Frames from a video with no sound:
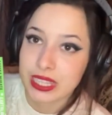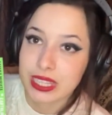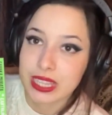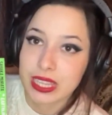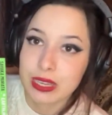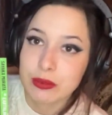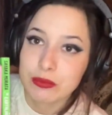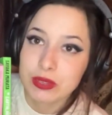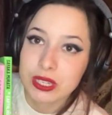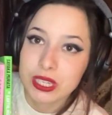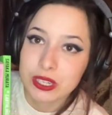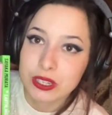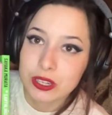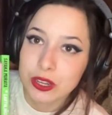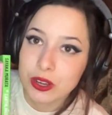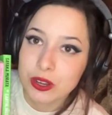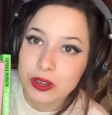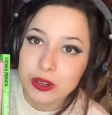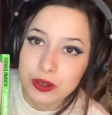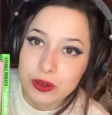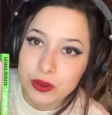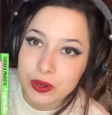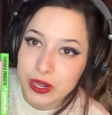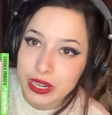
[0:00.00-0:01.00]
Let me
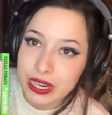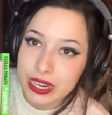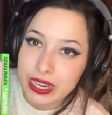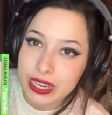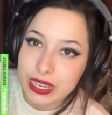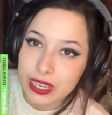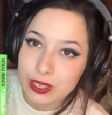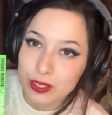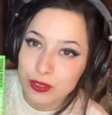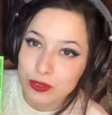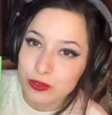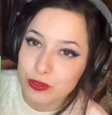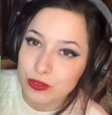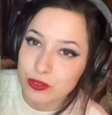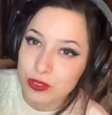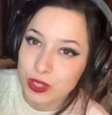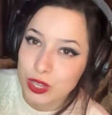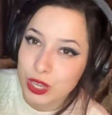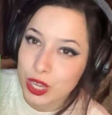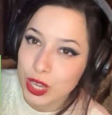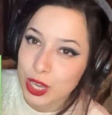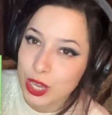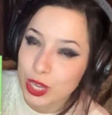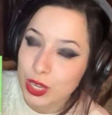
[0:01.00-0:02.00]
know if
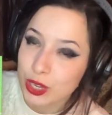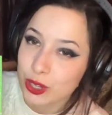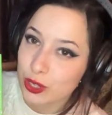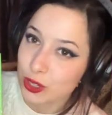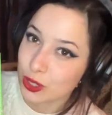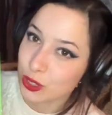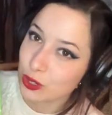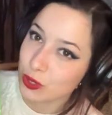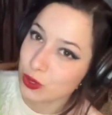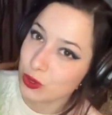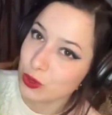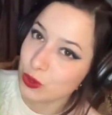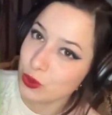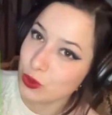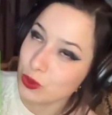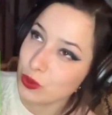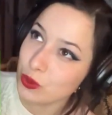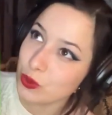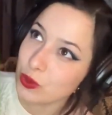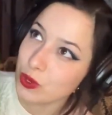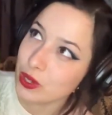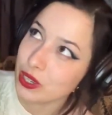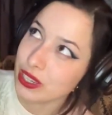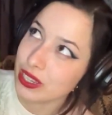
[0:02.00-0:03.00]

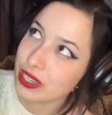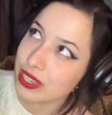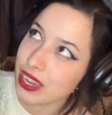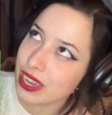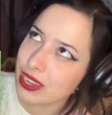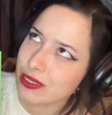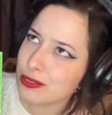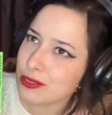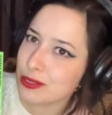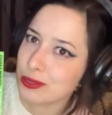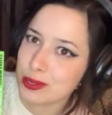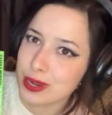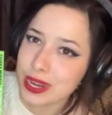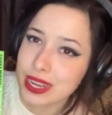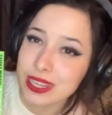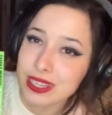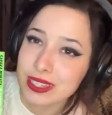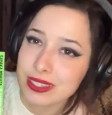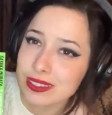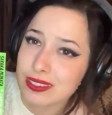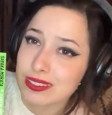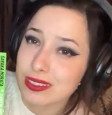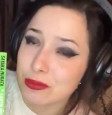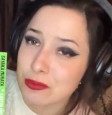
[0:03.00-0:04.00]
you have
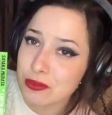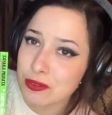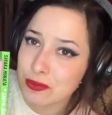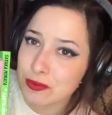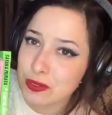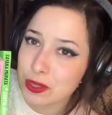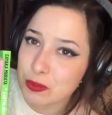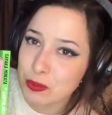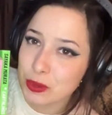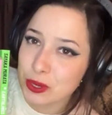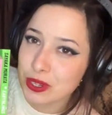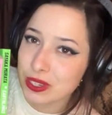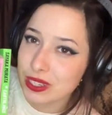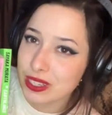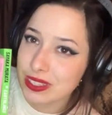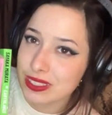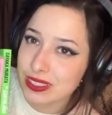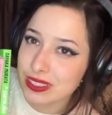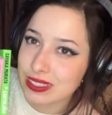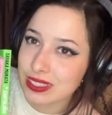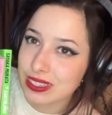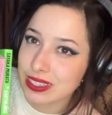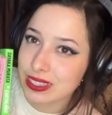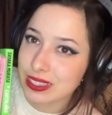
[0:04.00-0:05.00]
read some of the
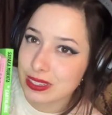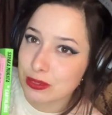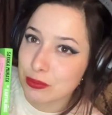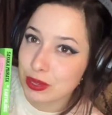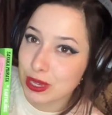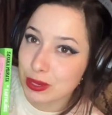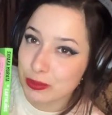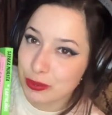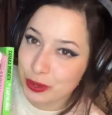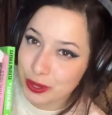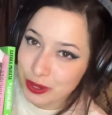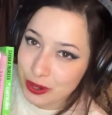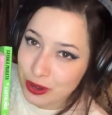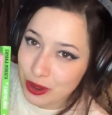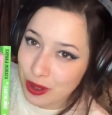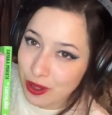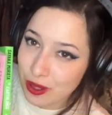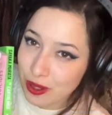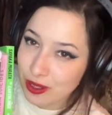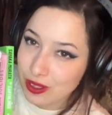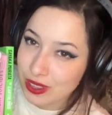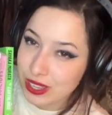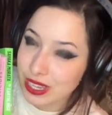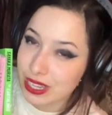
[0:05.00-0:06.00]
books in my book
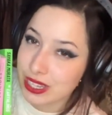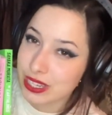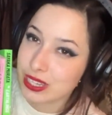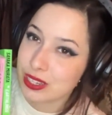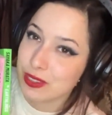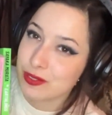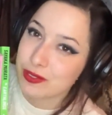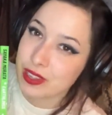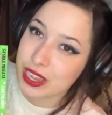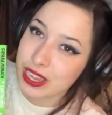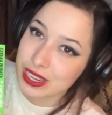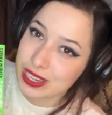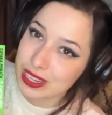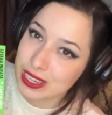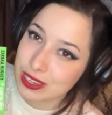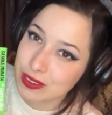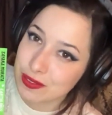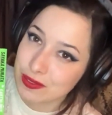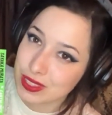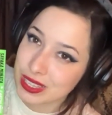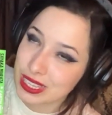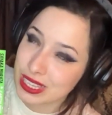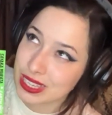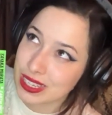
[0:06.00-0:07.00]
haul and if any
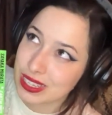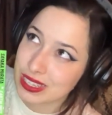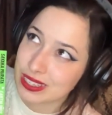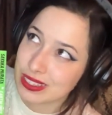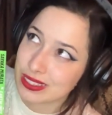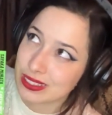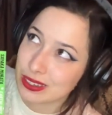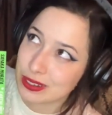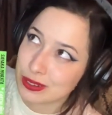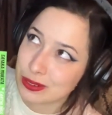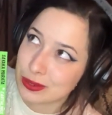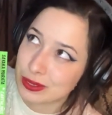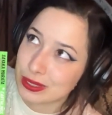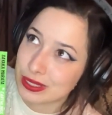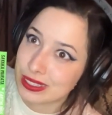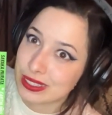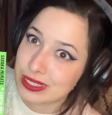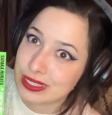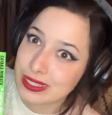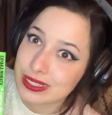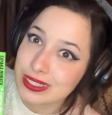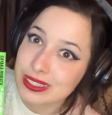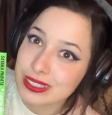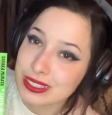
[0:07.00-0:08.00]
of these are really
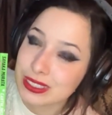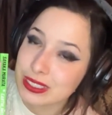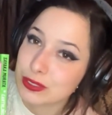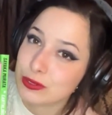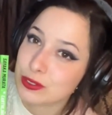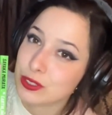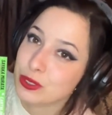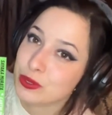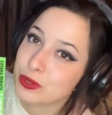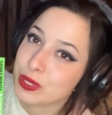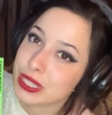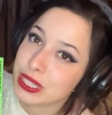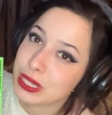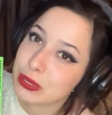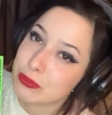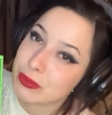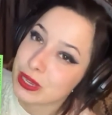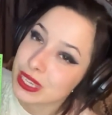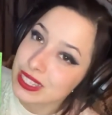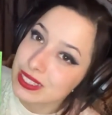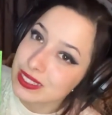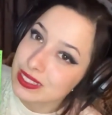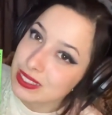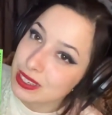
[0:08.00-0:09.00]
good and if you
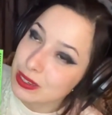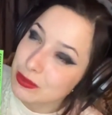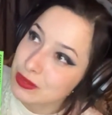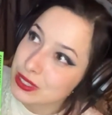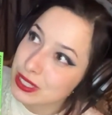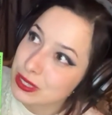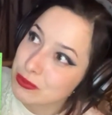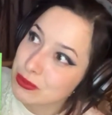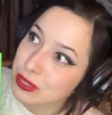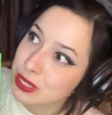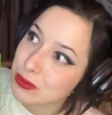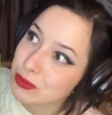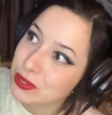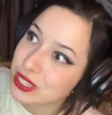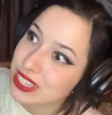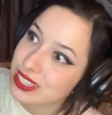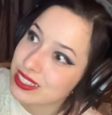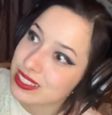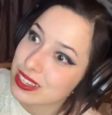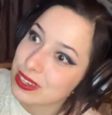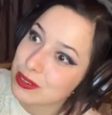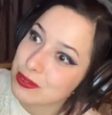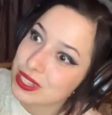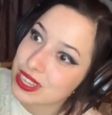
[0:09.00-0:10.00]
recommend some to me,
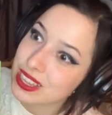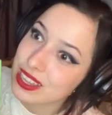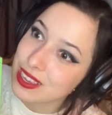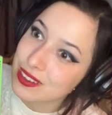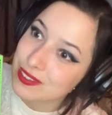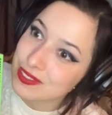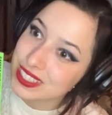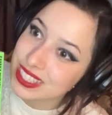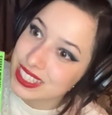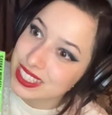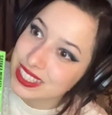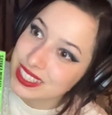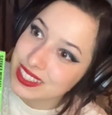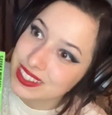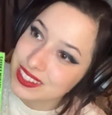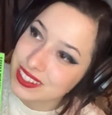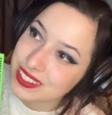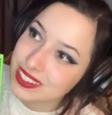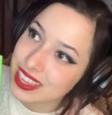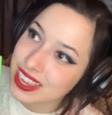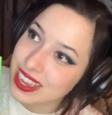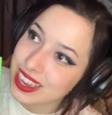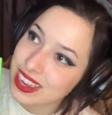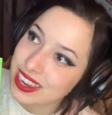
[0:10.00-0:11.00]
because I would love to
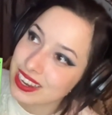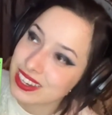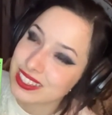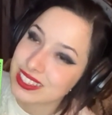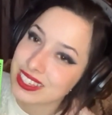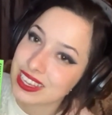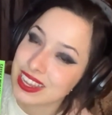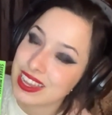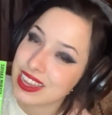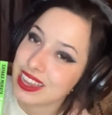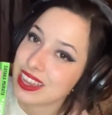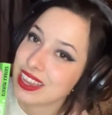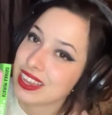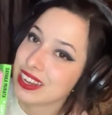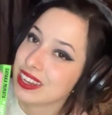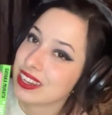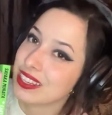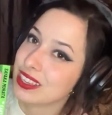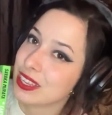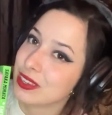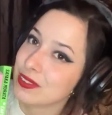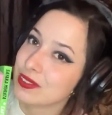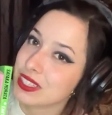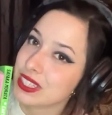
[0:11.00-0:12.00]
hear that.
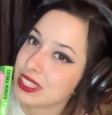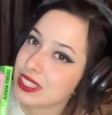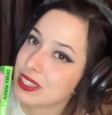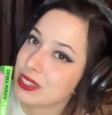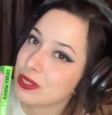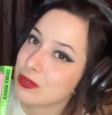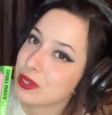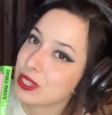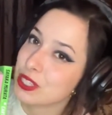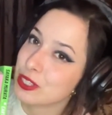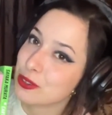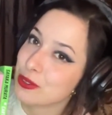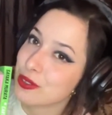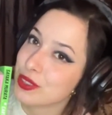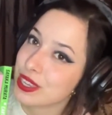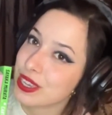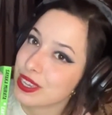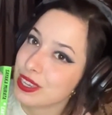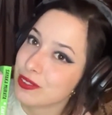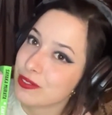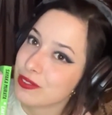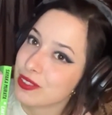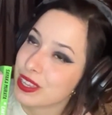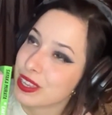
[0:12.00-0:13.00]
I'd love to hear what you
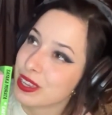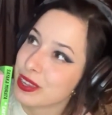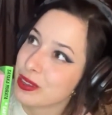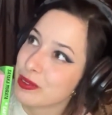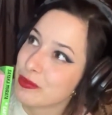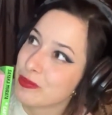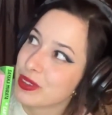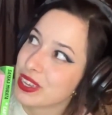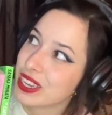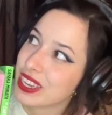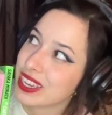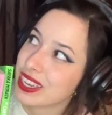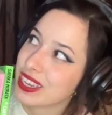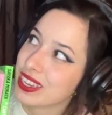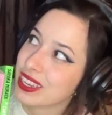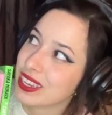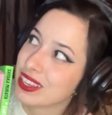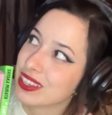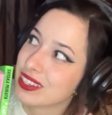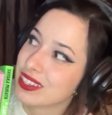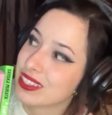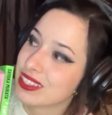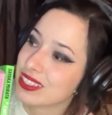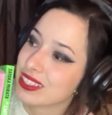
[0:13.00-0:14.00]
think of them
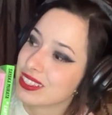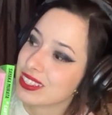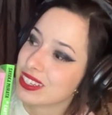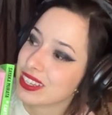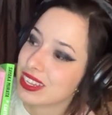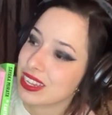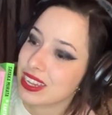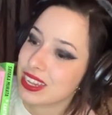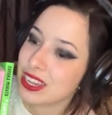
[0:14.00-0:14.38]
and